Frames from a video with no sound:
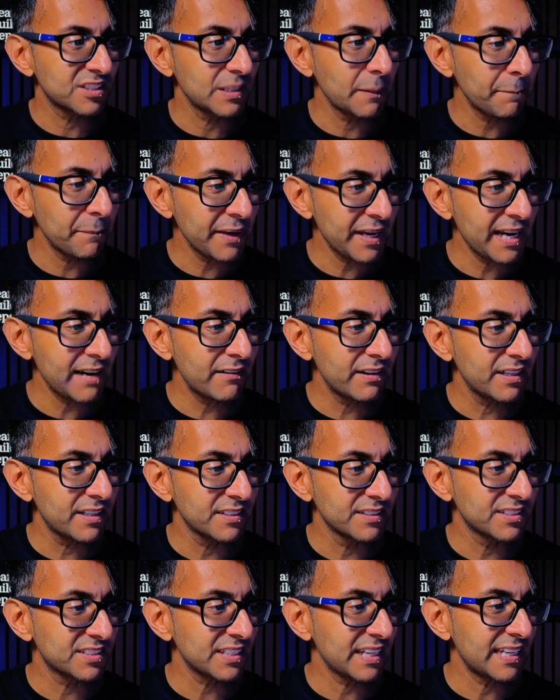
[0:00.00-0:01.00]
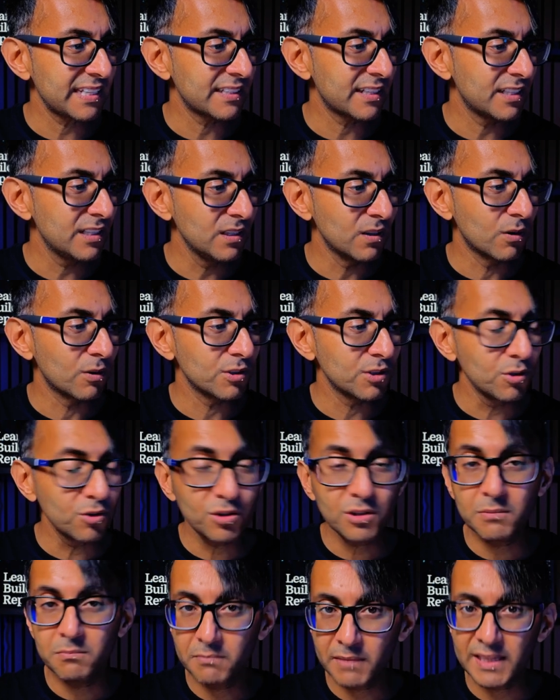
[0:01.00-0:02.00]
So the parent container, look, you
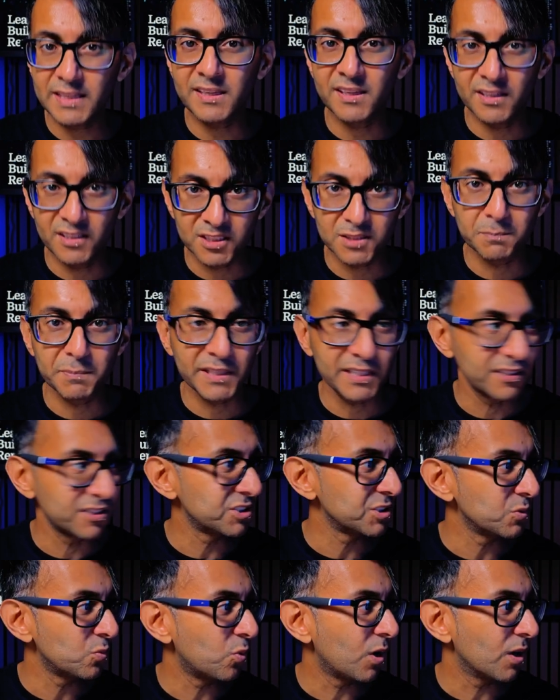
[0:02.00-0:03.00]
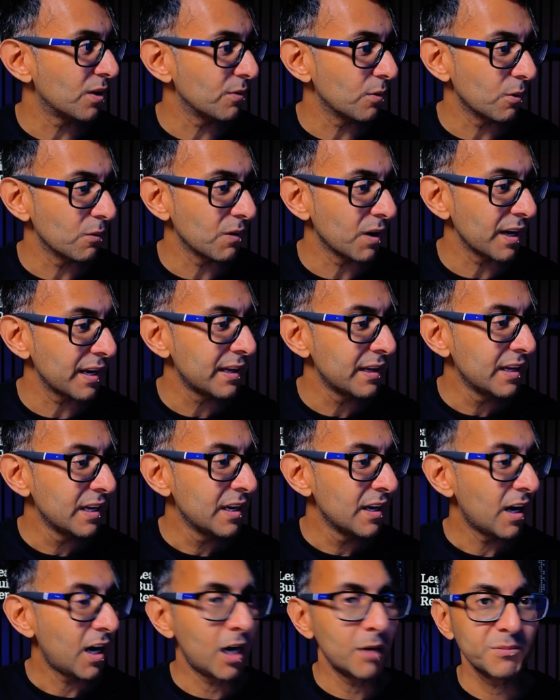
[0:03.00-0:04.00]
can make it as big as you want, all right?
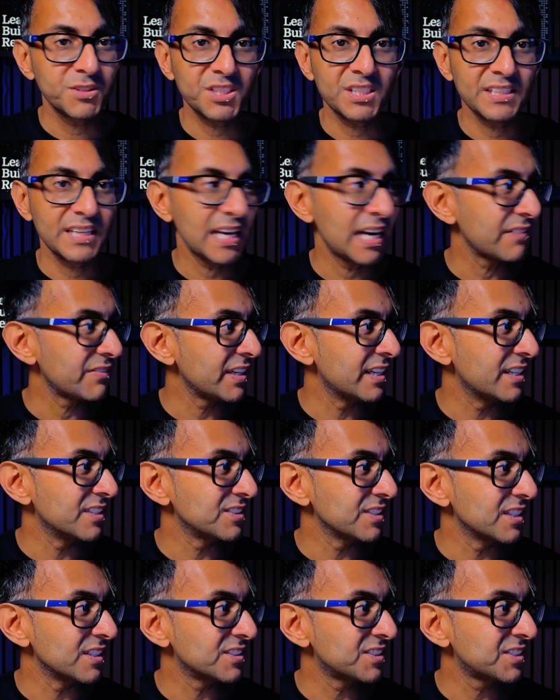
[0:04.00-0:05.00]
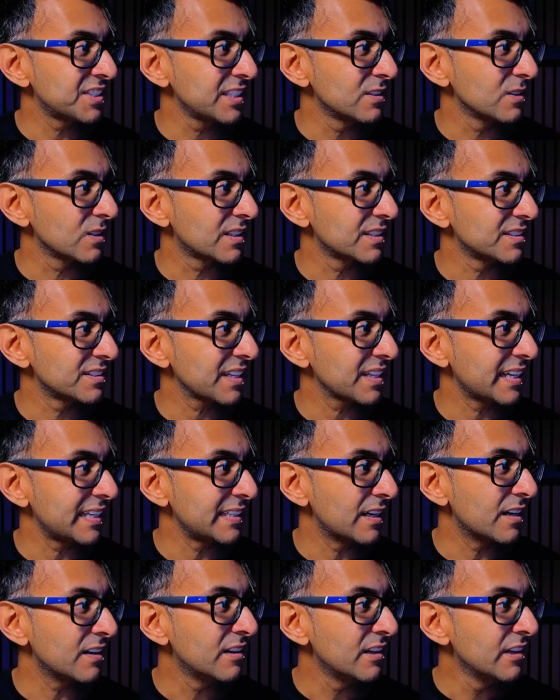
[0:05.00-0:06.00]
I'm just going to have it as a single
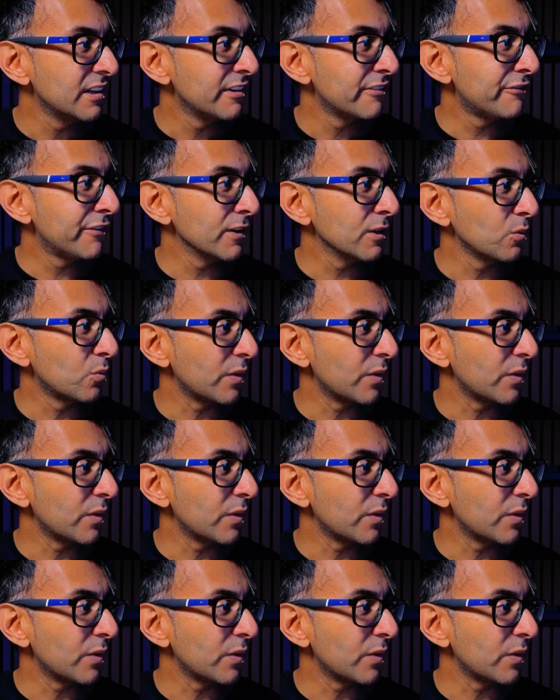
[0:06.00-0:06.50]
container, full